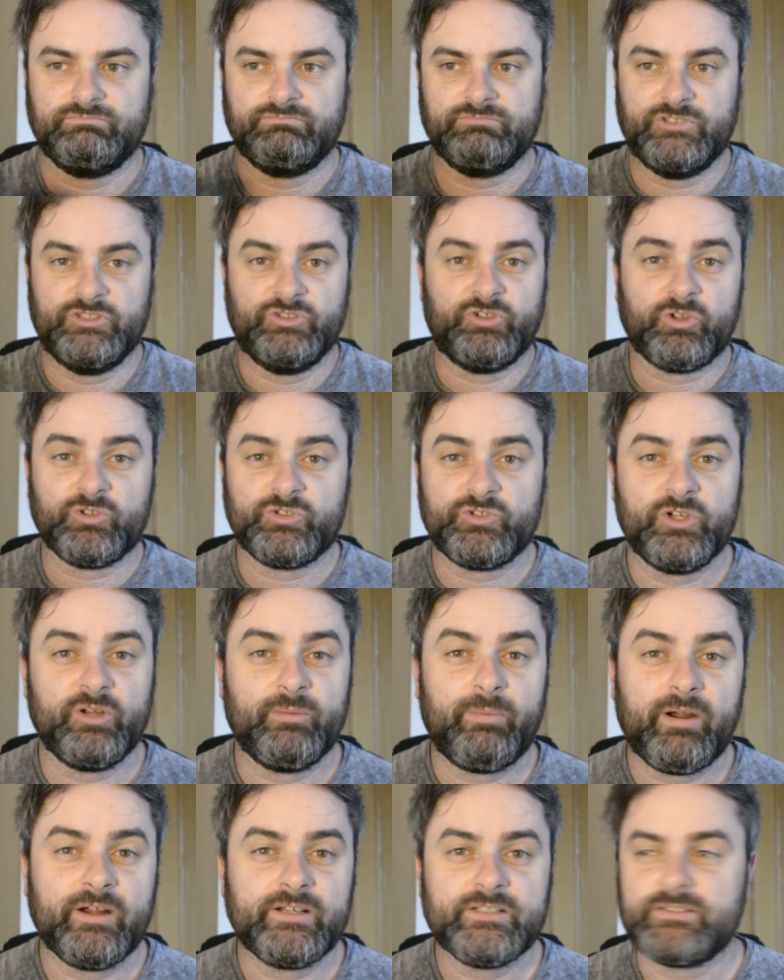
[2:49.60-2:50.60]
industrial
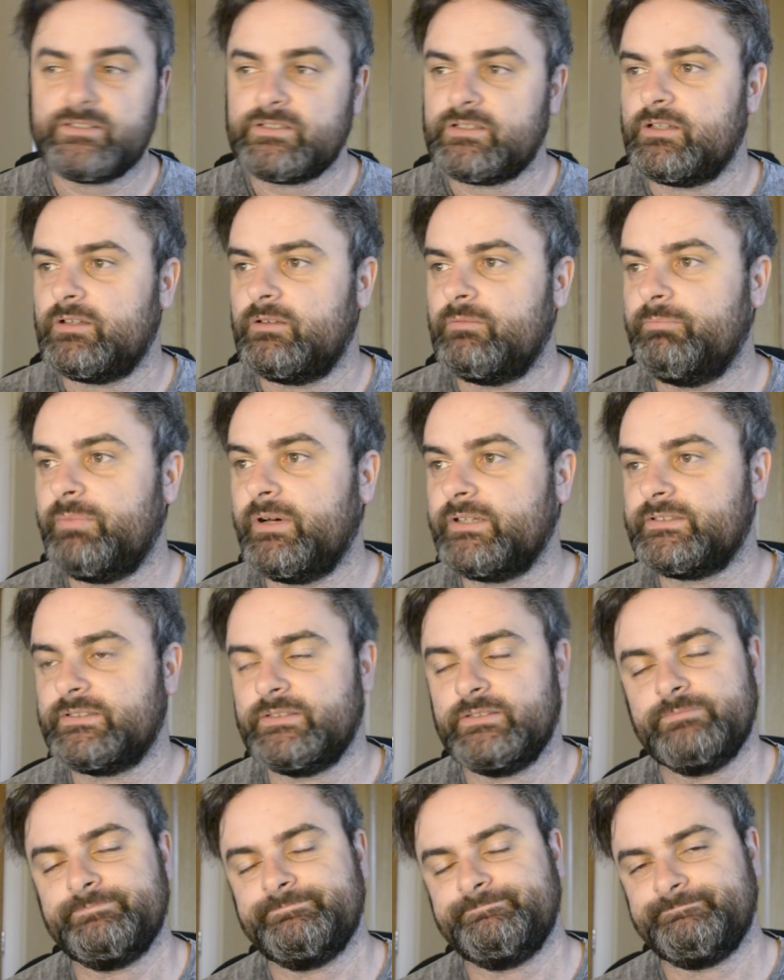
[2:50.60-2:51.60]
parts,
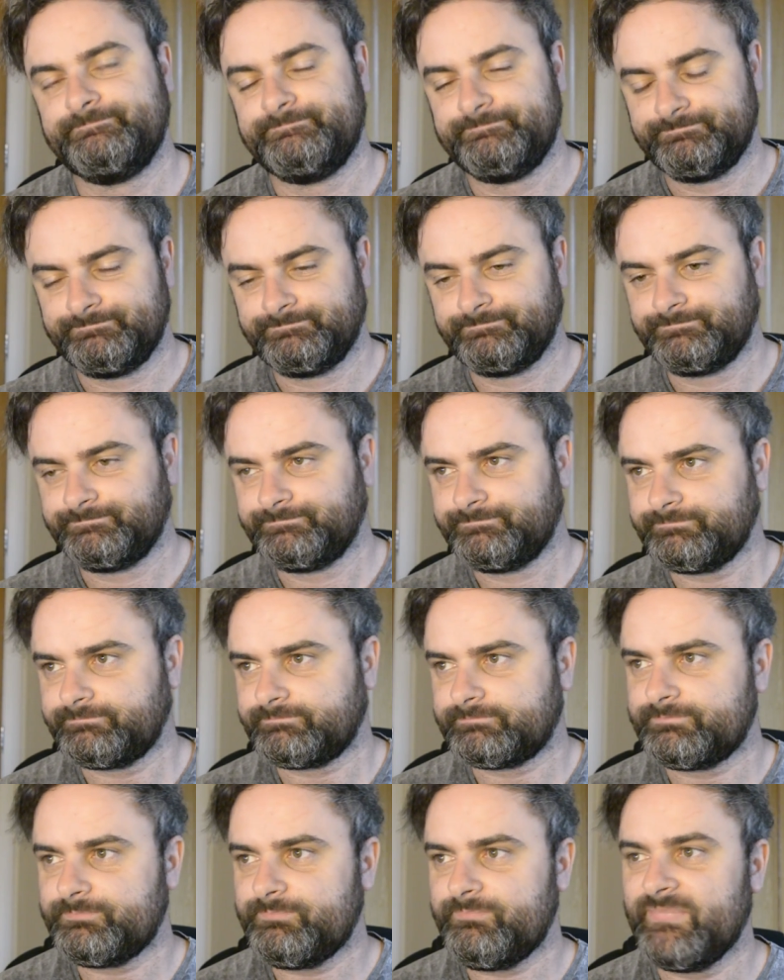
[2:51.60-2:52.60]
but
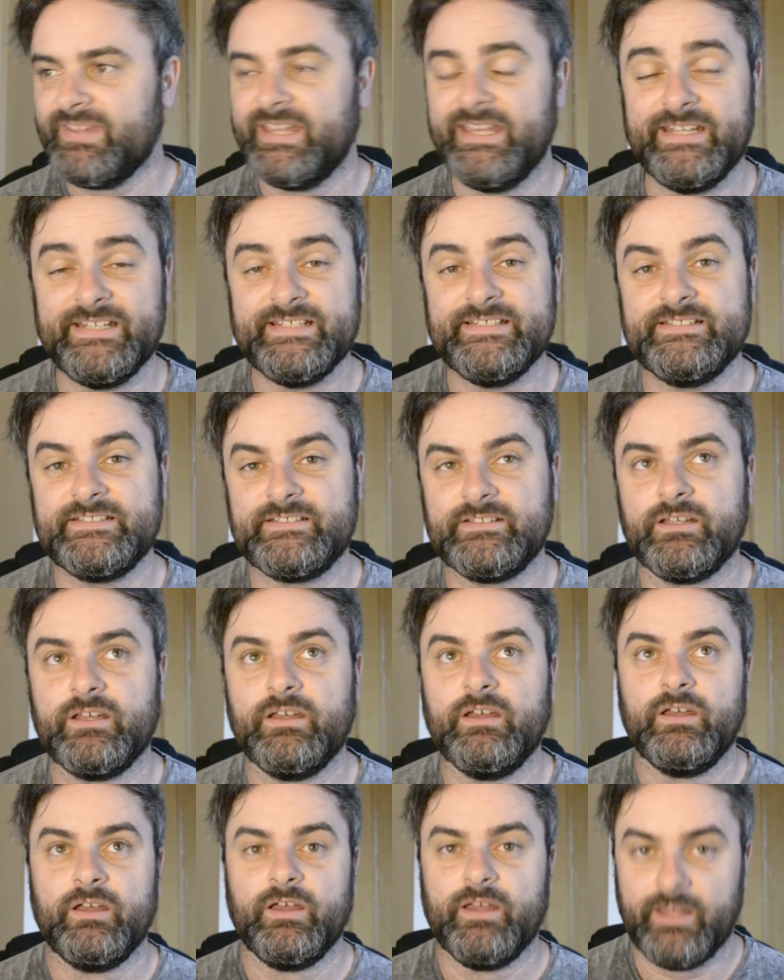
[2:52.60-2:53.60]
it is
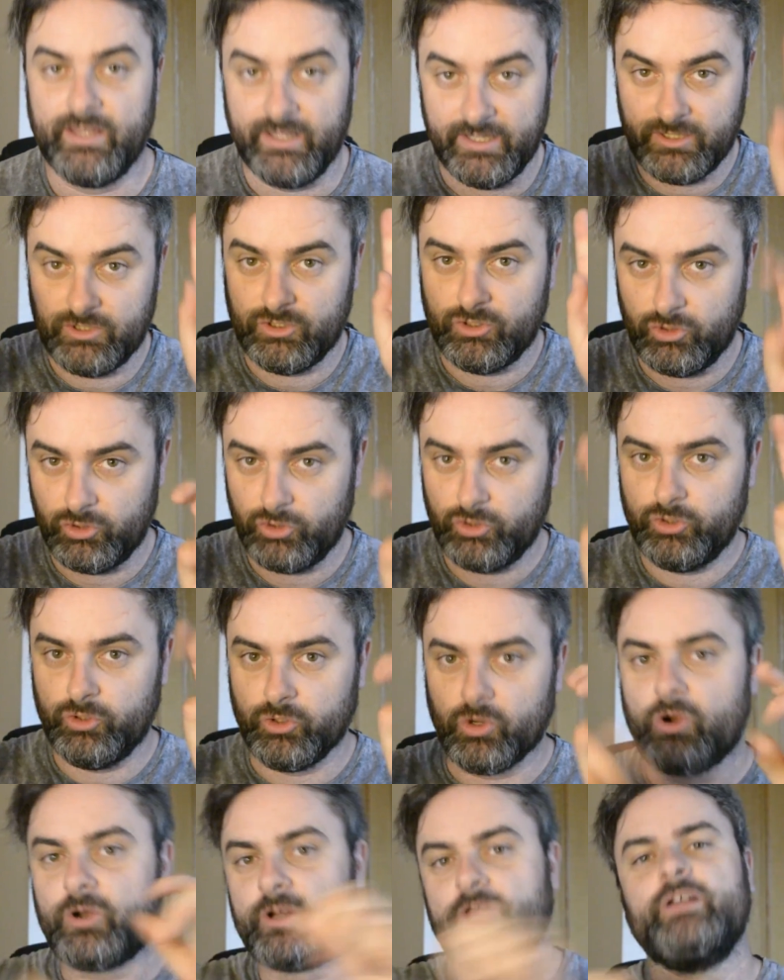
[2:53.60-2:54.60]
a New
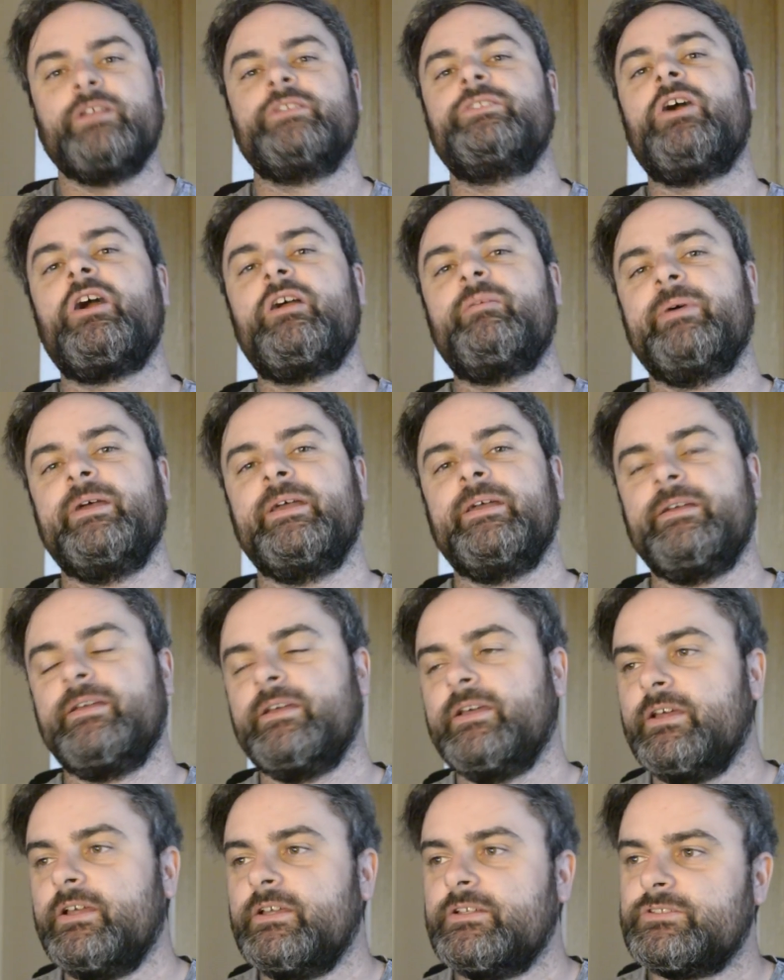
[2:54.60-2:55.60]
York derby.
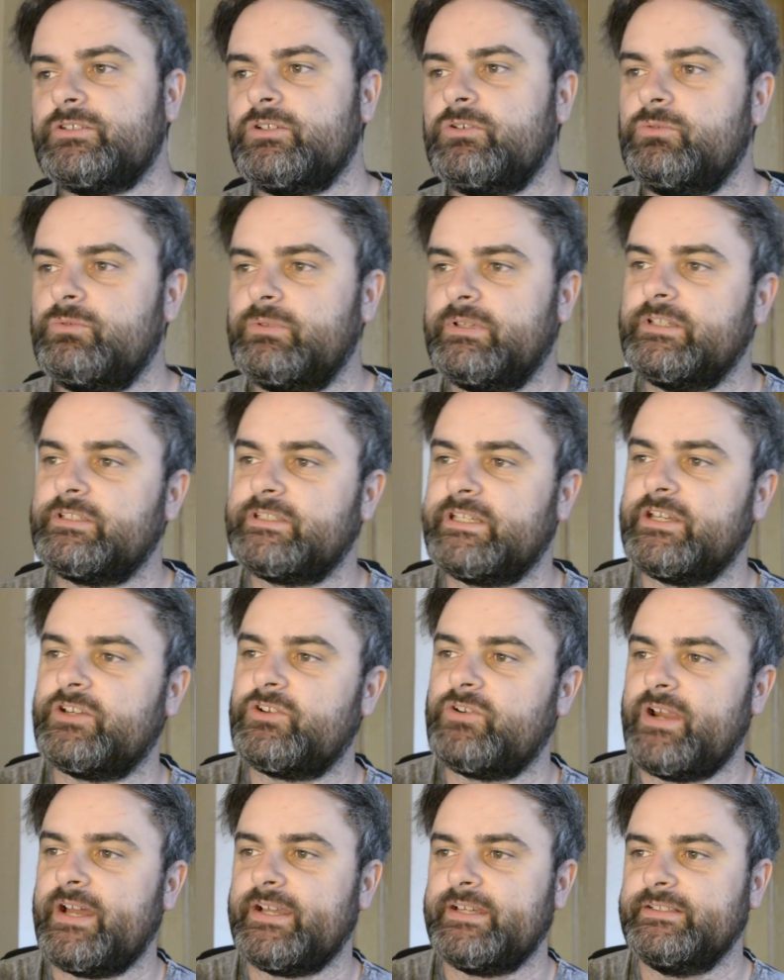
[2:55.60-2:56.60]
So let's get
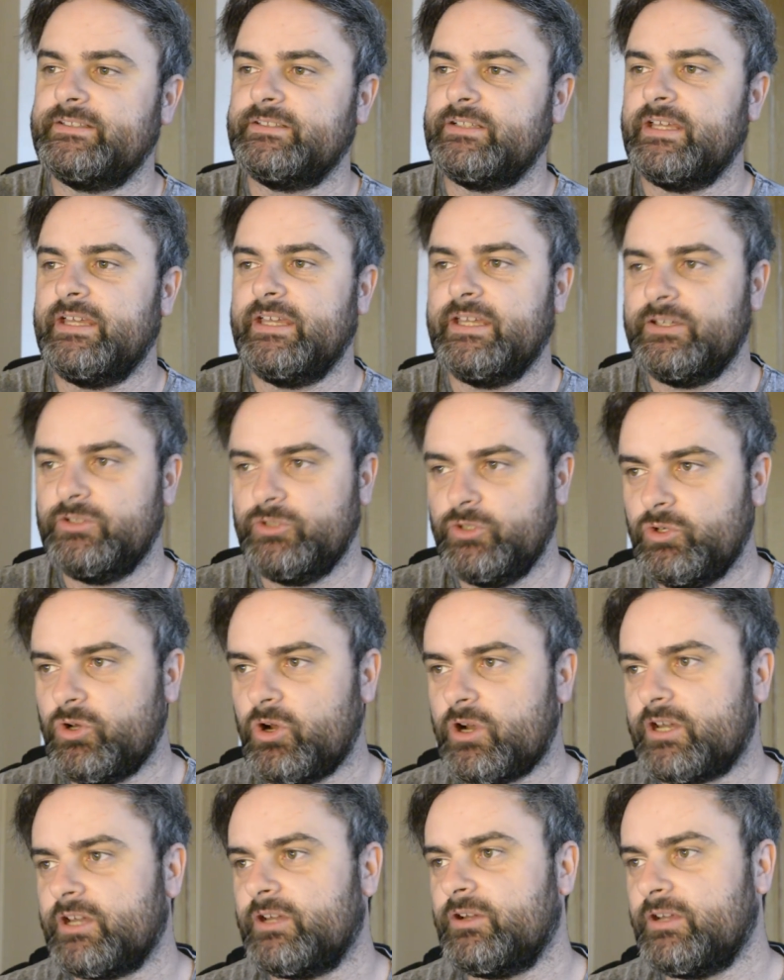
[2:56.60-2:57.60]
cracking. New
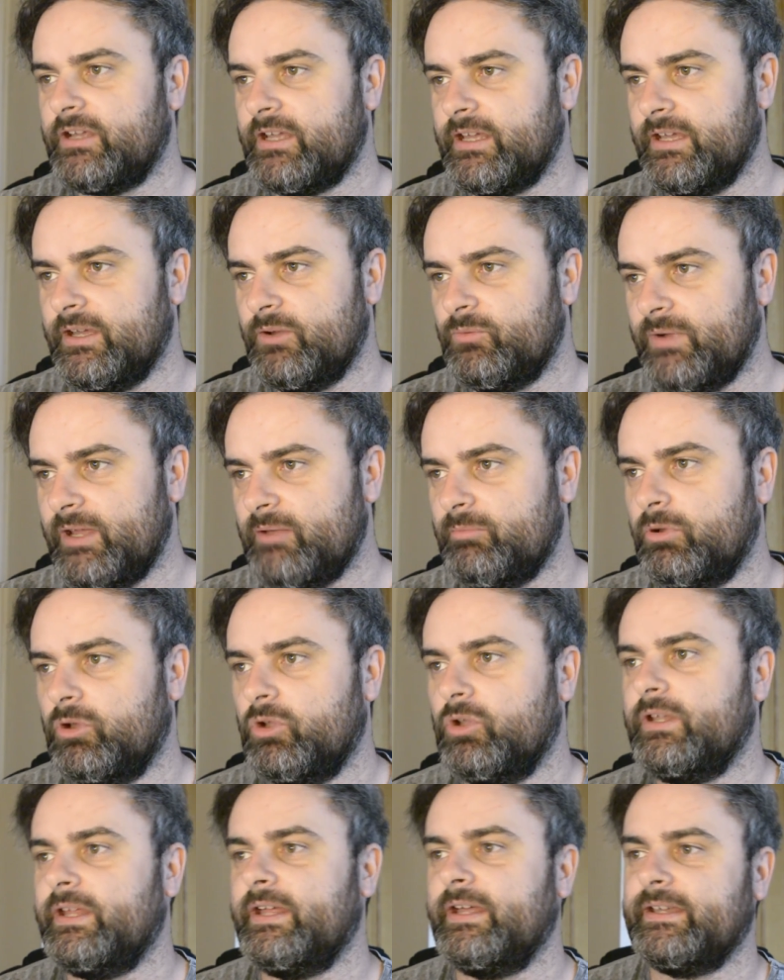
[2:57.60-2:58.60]
York Red
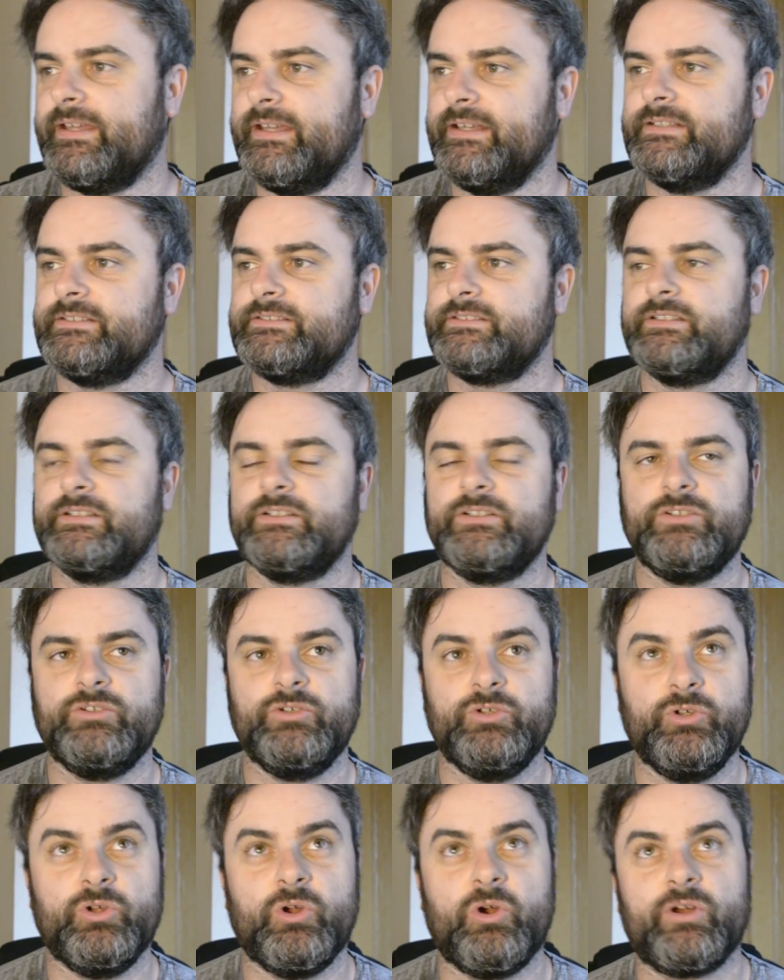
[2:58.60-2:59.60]
Bull against
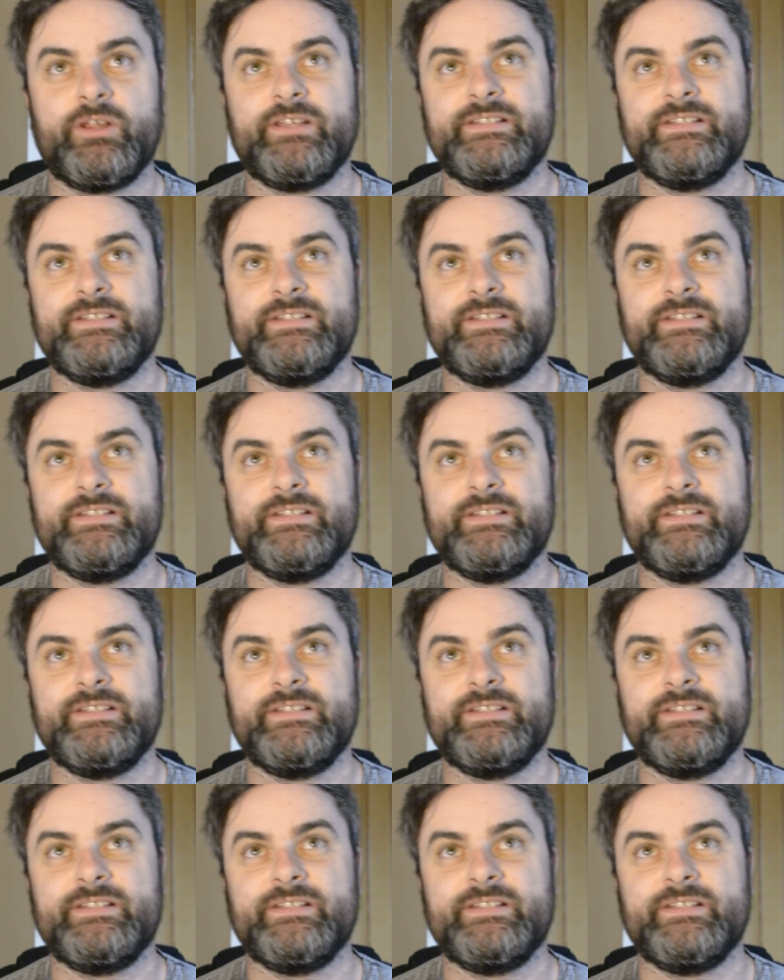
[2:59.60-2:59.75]
New York